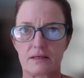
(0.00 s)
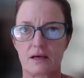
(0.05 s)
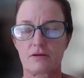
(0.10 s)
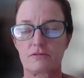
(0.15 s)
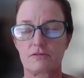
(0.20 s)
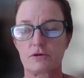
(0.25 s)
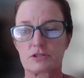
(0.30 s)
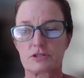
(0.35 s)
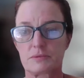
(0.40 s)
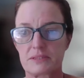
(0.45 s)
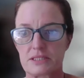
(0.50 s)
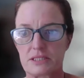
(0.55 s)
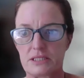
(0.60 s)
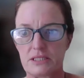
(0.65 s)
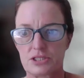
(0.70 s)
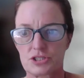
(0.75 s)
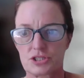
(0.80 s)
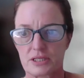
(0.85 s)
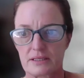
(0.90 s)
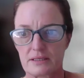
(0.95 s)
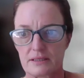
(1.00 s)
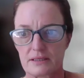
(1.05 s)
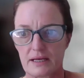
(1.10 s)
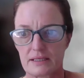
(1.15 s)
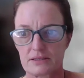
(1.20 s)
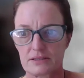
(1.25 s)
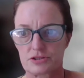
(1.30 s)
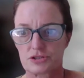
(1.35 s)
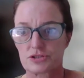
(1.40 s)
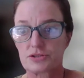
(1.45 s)
of what we're teaching
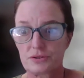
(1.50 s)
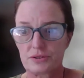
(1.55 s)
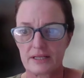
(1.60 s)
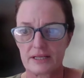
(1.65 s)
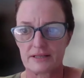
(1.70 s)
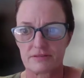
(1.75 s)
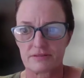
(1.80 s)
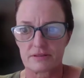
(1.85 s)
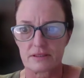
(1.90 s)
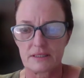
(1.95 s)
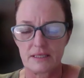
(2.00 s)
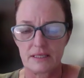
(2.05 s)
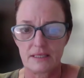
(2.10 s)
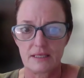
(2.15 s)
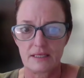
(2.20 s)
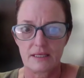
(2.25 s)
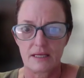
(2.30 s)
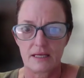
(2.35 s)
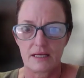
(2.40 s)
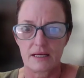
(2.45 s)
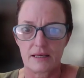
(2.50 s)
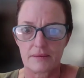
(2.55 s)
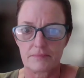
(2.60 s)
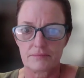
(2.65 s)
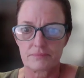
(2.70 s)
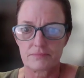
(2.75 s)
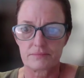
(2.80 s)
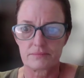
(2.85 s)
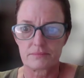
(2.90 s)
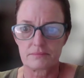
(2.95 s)
at school level,
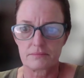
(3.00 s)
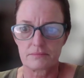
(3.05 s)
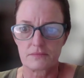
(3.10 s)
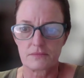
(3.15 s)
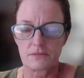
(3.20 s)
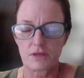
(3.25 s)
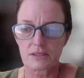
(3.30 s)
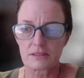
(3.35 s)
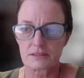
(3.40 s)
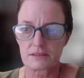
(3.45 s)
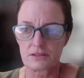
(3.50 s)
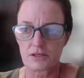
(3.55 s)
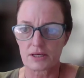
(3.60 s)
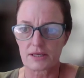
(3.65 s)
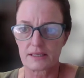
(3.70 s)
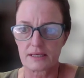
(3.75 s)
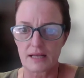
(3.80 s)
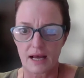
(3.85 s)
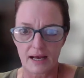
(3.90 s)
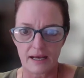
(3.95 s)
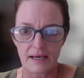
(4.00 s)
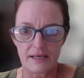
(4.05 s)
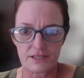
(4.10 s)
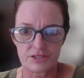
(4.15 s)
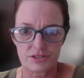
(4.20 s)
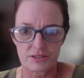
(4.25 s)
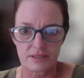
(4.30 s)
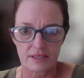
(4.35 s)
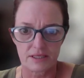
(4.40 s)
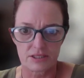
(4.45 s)
not at higher
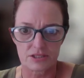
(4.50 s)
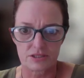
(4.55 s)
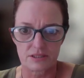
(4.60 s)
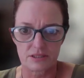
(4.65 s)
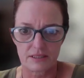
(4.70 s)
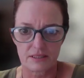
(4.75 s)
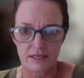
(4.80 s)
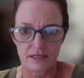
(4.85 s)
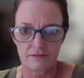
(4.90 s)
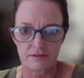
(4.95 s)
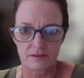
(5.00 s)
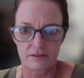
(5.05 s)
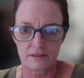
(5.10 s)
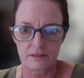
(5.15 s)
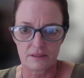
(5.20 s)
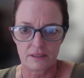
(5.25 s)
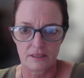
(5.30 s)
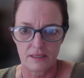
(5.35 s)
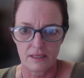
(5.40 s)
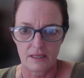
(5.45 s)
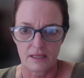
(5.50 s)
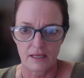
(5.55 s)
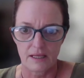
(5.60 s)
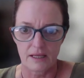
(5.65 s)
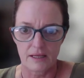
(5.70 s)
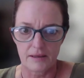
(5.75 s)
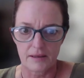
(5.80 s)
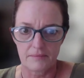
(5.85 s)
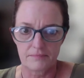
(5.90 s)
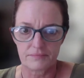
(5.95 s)
education level,
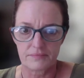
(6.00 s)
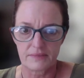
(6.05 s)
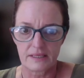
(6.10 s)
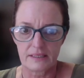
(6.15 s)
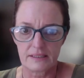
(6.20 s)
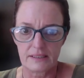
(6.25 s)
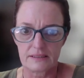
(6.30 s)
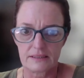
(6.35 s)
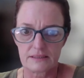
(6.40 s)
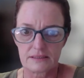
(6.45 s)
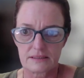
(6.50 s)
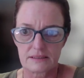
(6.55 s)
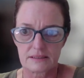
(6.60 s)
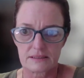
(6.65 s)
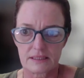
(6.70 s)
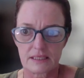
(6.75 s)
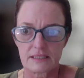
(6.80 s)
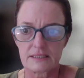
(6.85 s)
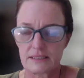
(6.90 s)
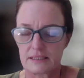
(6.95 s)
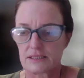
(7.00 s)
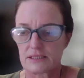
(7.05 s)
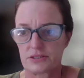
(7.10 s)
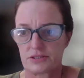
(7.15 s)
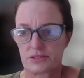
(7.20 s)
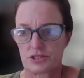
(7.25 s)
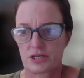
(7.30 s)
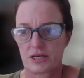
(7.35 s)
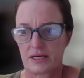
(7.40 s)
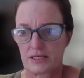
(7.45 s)
it needs
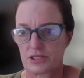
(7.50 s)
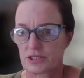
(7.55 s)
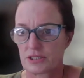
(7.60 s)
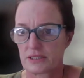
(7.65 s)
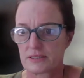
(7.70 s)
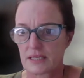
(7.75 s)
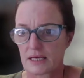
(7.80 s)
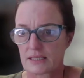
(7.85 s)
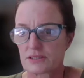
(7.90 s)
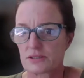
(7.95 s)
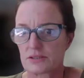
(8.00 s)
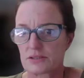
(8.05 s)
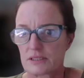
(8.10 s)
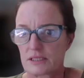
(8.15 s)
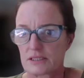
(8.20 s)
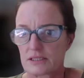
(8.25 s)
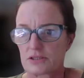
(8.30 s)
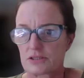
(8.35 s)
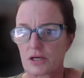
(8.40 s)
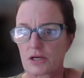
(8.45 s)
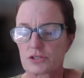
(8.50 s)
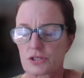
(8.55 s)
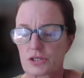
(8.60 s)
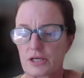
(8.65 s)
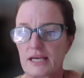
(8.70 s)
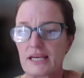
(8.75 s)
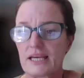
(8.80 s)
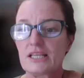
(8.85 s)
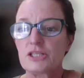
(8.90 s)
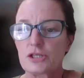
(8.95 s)
to change. It's not
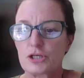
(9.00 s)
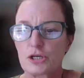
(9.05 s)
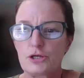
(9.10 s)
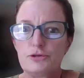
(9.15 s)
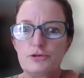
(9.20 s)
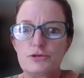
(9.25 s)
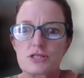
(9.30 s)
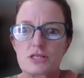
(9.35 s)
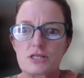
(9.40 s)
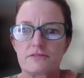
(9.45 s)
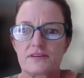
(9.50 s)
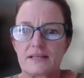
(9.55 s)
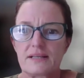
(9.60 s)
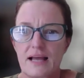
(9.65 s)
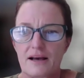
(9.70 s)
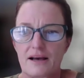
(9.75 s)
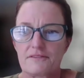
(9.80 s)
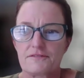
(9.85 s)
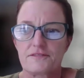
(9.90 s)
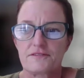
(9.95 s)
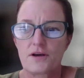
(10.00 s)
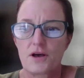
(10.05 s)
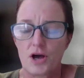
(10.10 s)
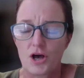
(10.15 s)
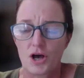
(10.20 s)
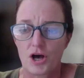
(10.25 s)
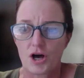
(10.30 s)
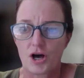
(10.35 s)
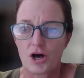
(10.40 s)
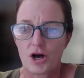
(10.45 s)
inclusive enough
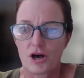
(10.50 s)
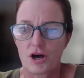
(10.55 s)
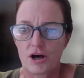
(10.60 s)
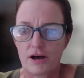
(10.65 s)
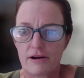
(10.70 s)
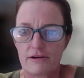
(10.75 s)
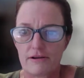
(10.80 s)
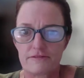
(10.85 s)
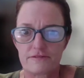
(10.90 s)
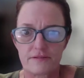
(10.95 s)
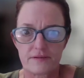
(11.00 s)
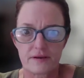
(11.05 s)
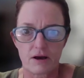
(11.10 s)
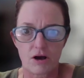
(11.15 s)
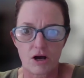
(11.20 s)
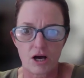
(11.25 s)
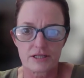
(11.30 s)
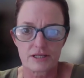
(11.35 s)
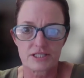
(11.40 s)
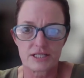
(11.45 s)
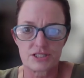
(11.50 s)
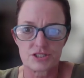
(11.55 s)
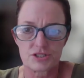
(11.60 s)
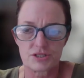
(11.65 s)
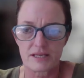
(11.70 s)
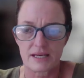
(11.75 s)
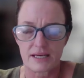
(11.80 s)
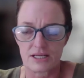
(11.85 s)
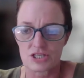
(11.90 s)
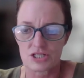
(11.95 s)
of art
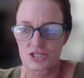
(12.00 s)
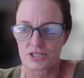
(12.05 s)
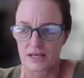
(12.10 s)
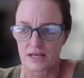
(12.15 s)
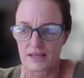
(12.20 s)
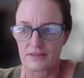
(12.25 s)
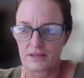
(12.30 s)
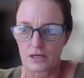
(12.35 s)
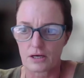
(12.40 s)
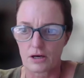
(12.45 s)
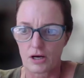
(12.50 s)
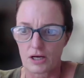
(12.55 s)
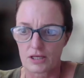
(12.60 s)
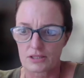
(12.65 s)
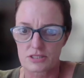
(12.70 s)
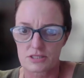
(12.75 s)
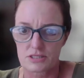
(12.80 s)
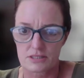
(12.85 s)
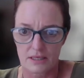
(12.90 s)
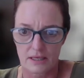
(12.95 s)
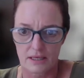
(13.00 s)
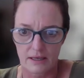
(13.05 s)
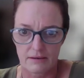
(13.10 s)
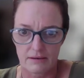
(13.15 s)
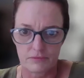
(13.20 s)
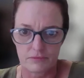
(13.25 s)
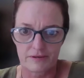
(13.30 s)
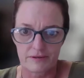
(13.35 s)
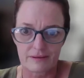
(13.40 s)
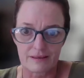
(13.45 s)
education and the arts
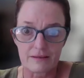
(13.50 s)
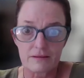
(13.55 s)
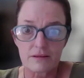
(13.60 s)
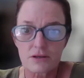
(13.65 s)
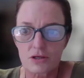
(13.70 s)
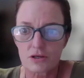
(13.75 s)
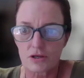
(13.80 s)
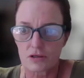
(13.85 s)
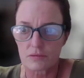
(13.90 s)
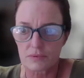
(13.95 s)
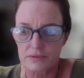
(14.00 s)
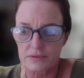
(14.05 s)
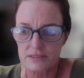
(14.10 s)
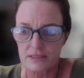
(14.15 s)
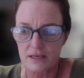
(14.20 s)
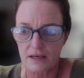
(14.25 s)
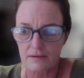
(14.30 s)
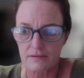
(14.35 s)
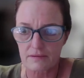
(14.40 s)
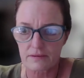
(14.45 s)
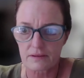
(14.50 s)
within the Global South.